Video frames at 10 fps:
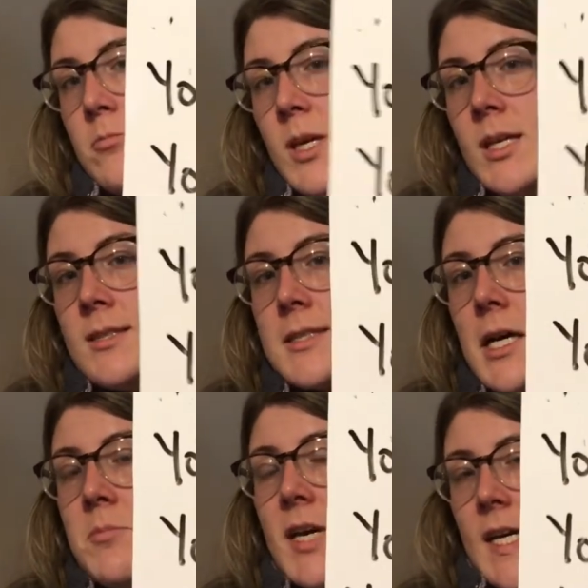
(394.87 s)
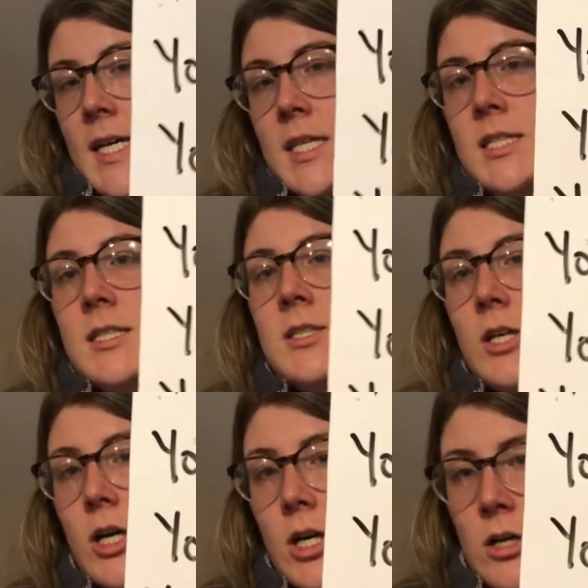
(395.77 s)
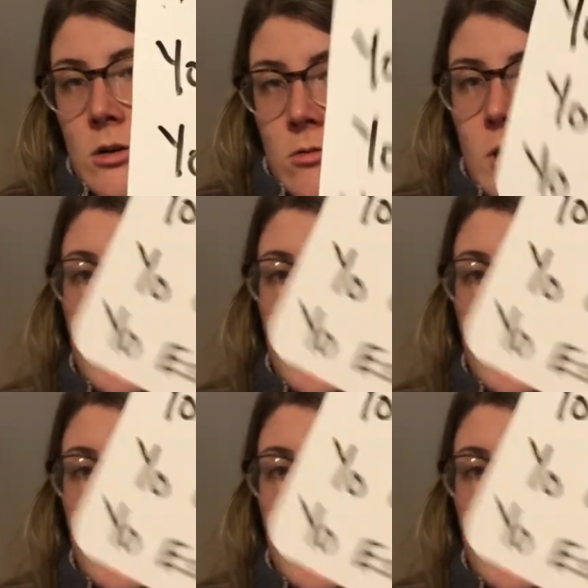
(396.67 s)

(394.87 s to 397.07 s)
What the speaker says: means I'm adding an O